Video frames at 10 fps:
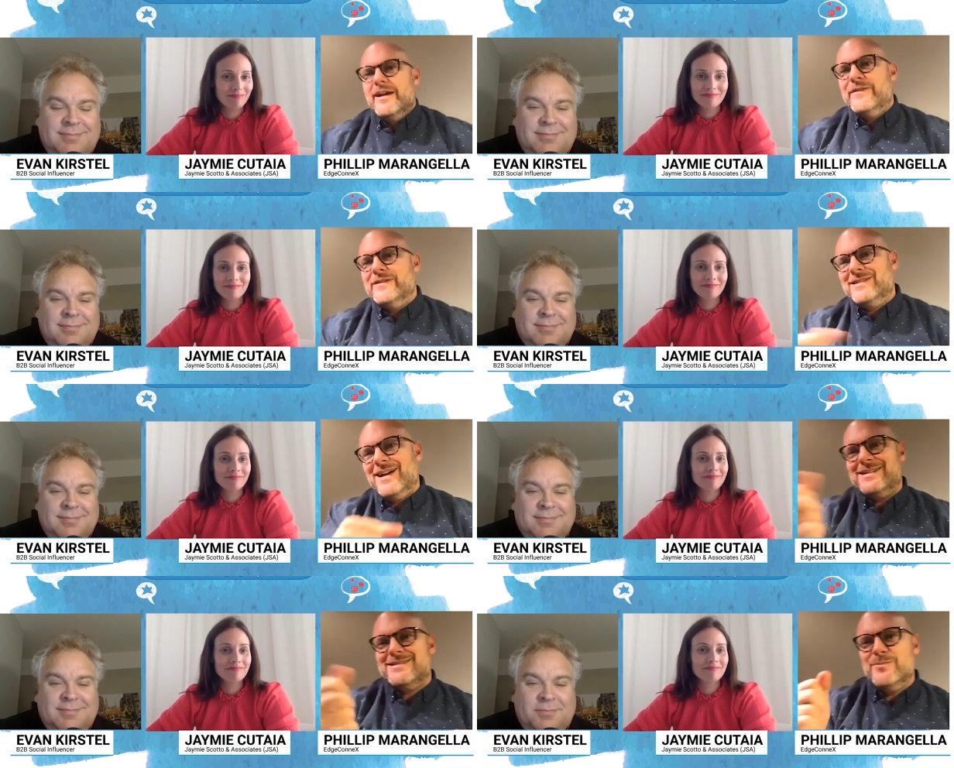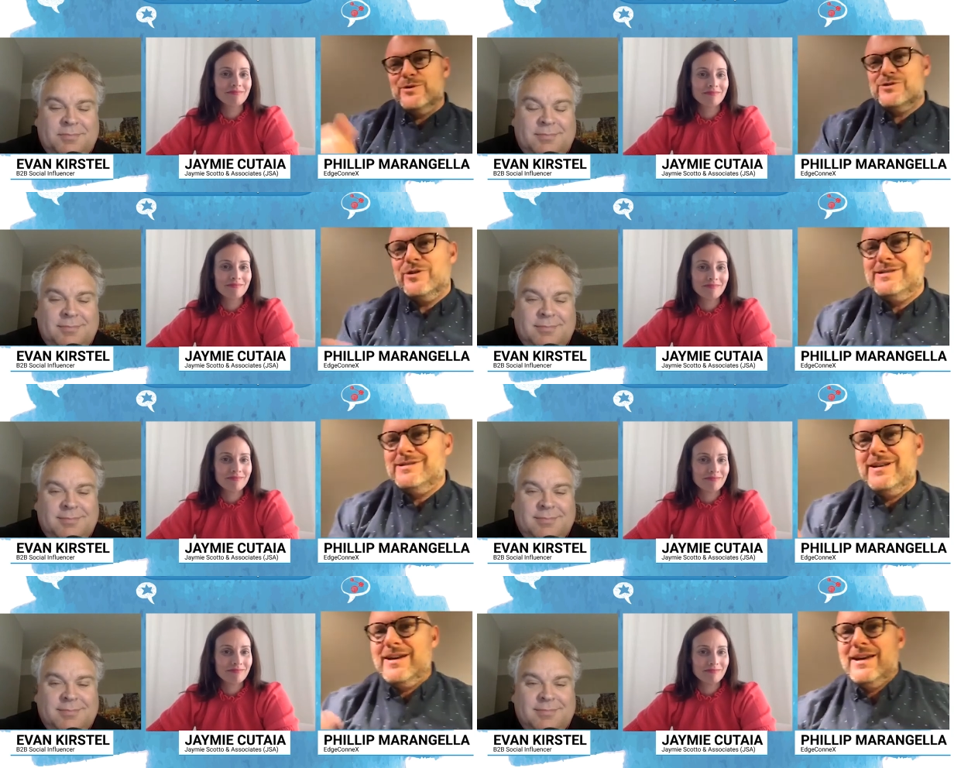Speaker 1: if it's not a simple
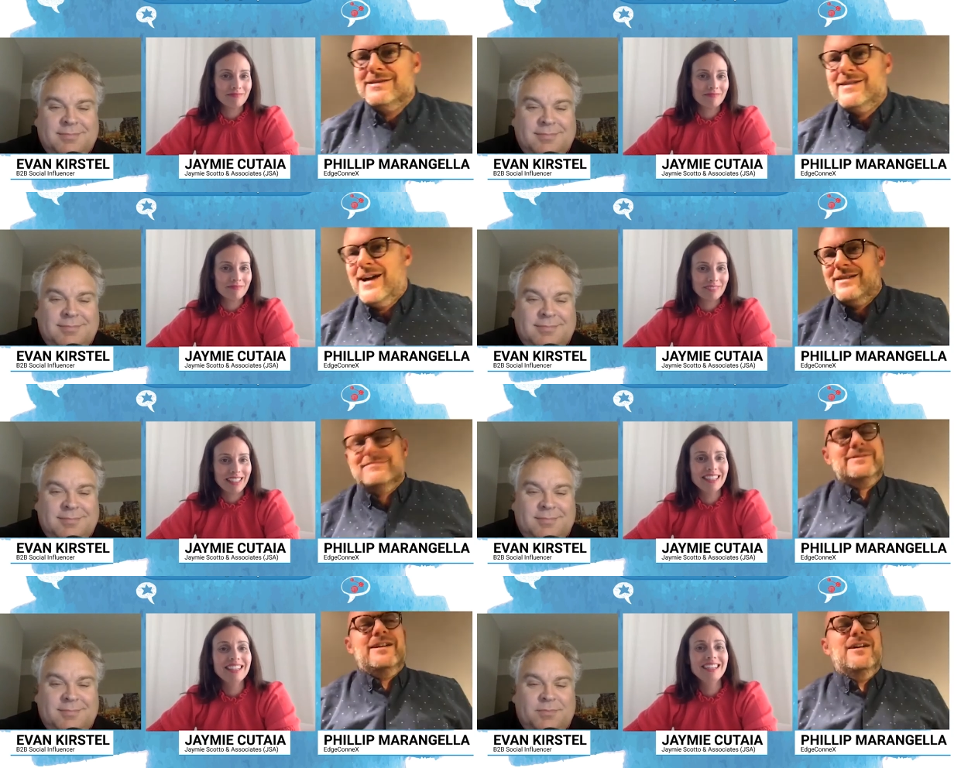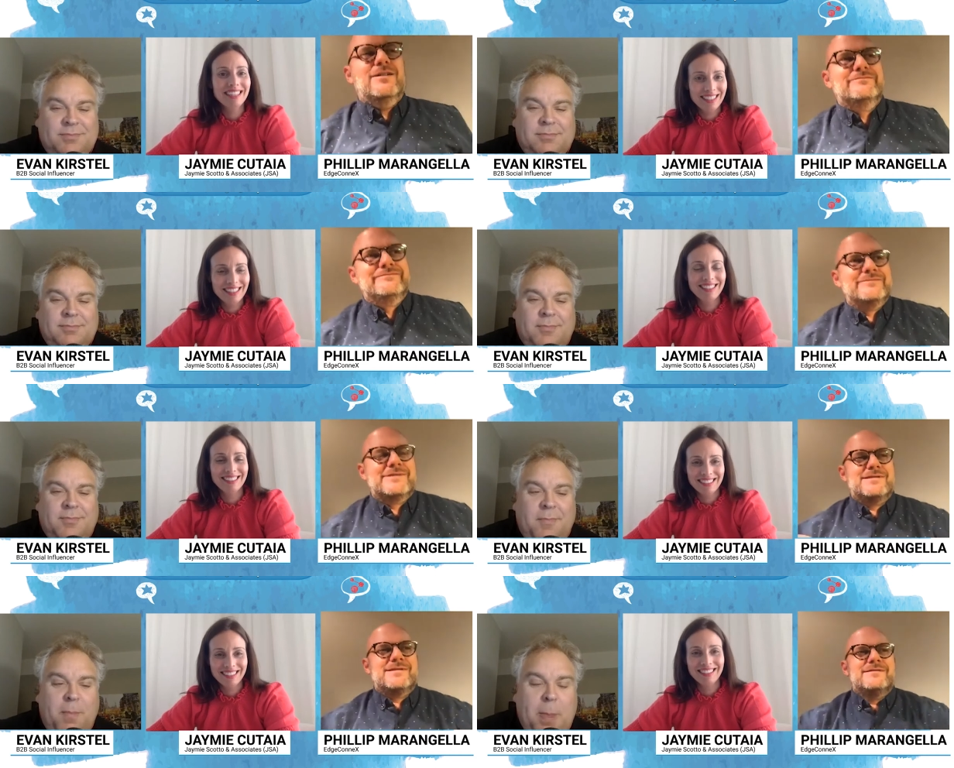joystick, it's not, you know,
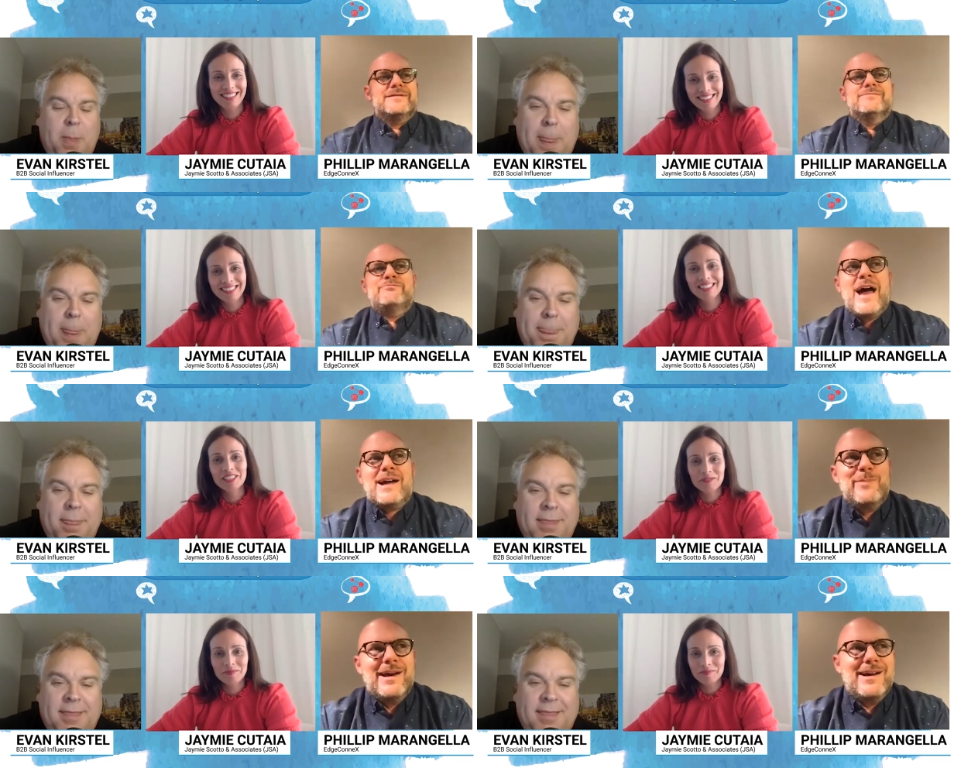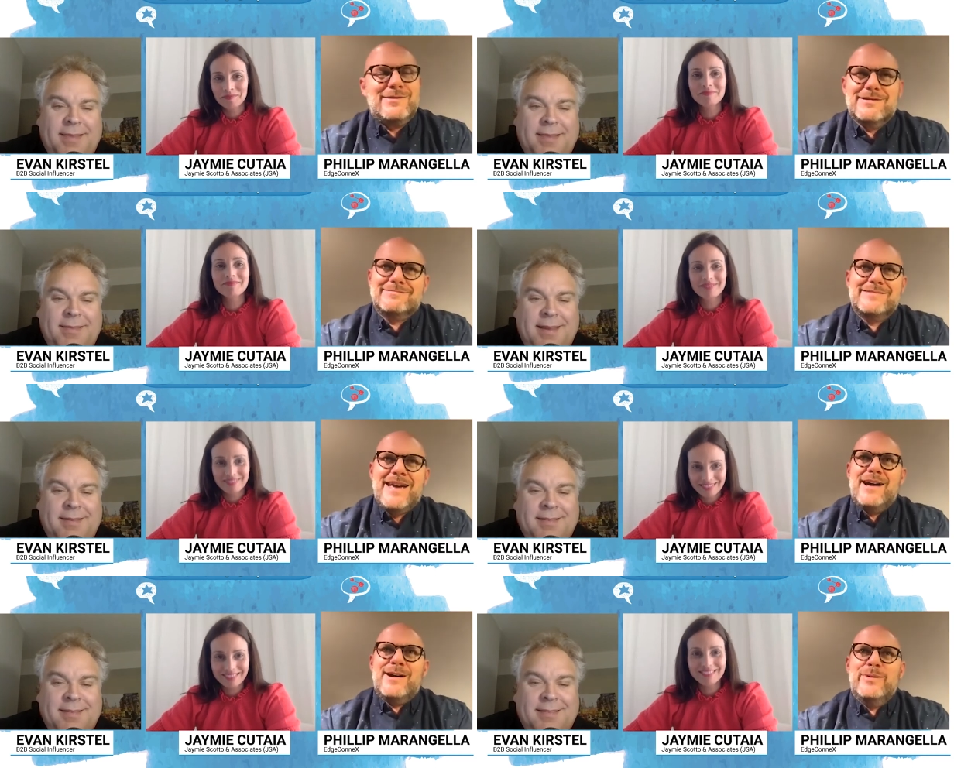Pac-Man or
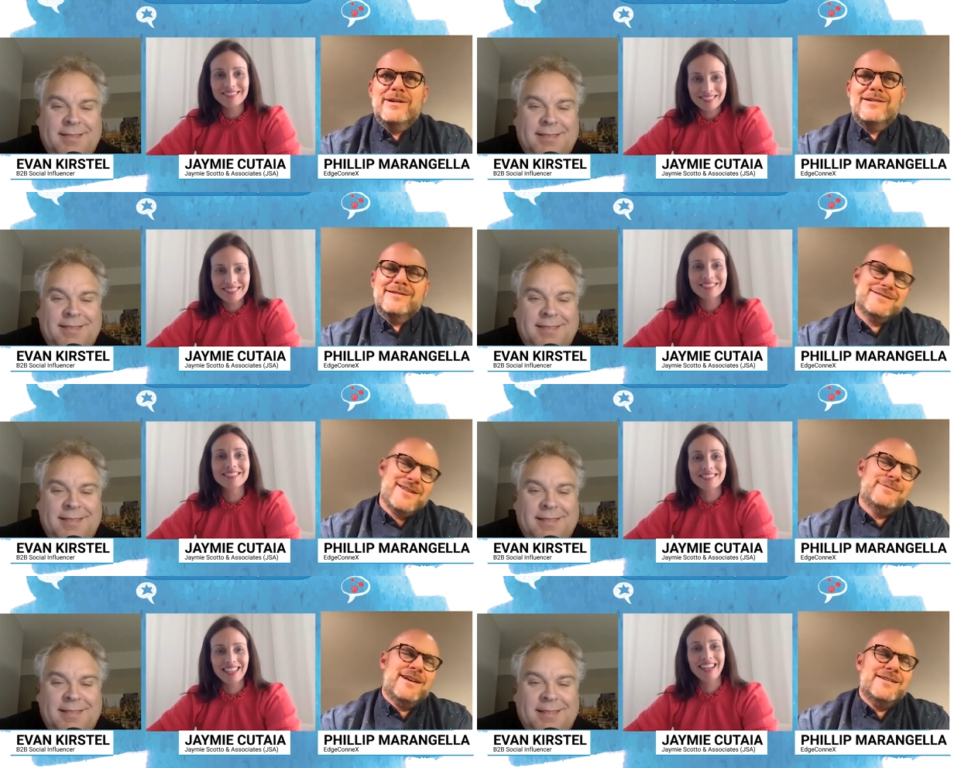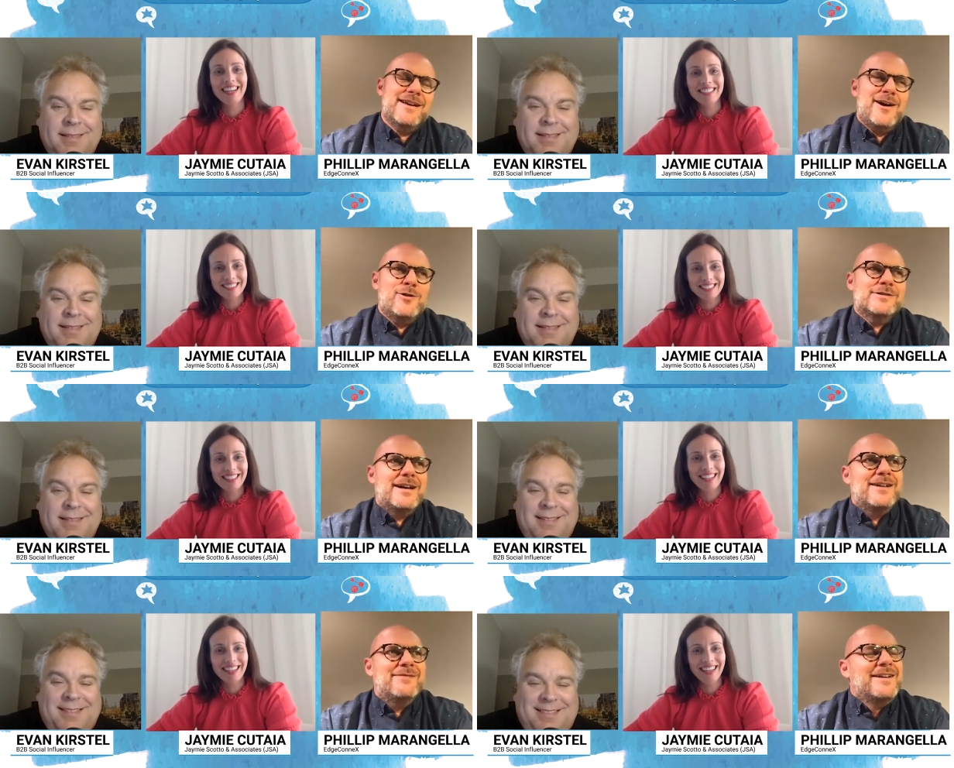Caterpillar. So I'm telling you how old
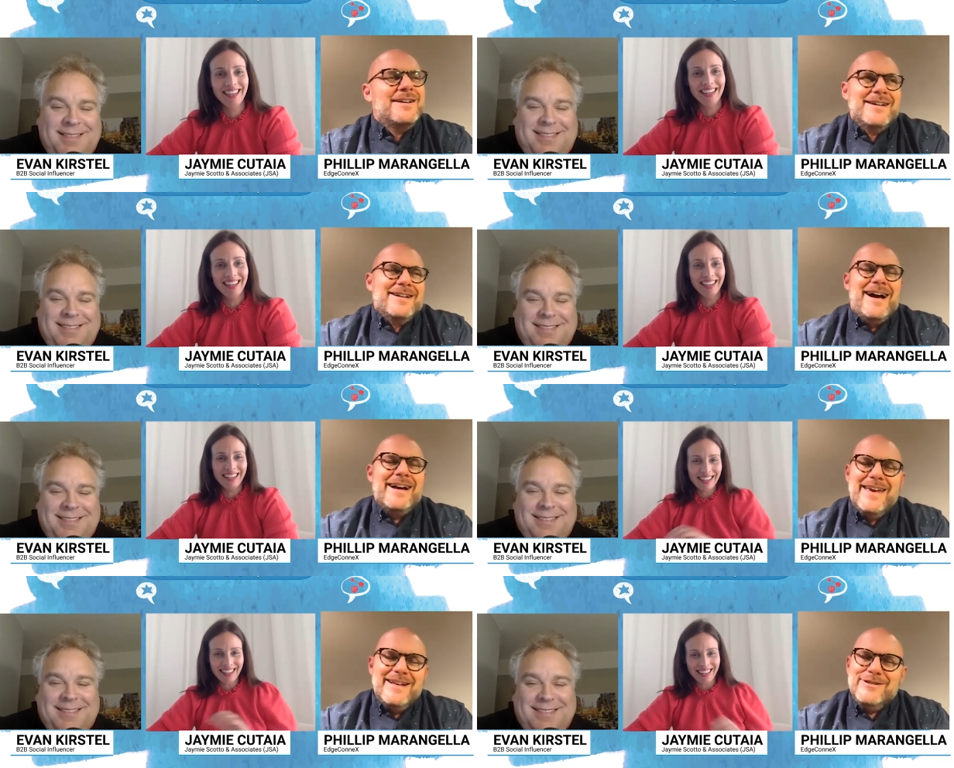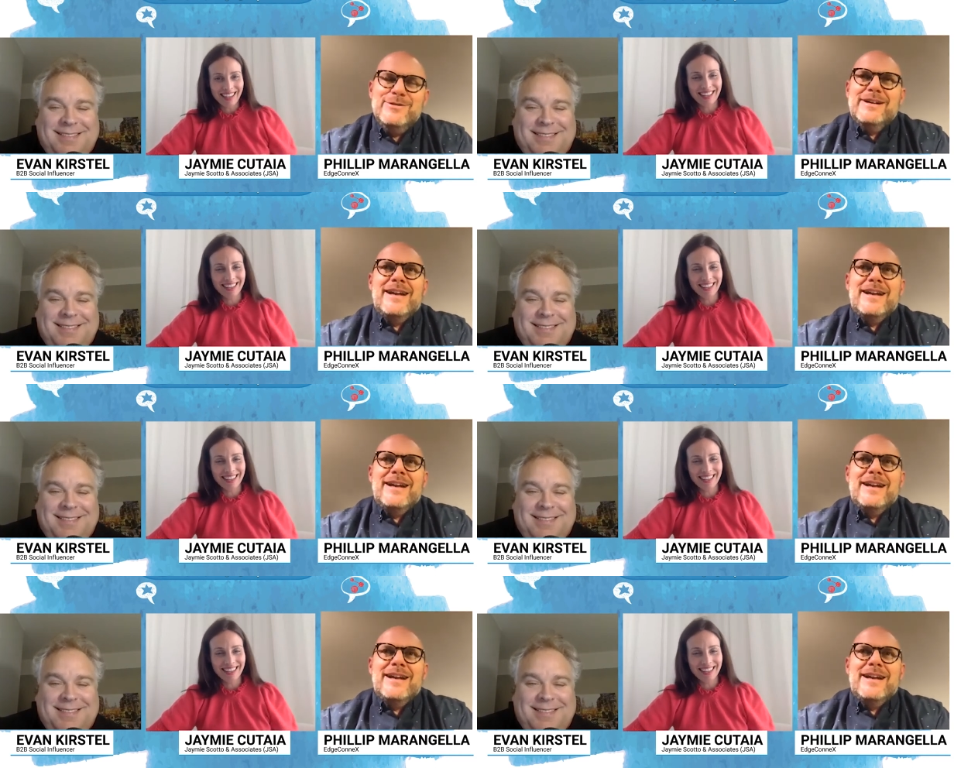I am. I can't do it.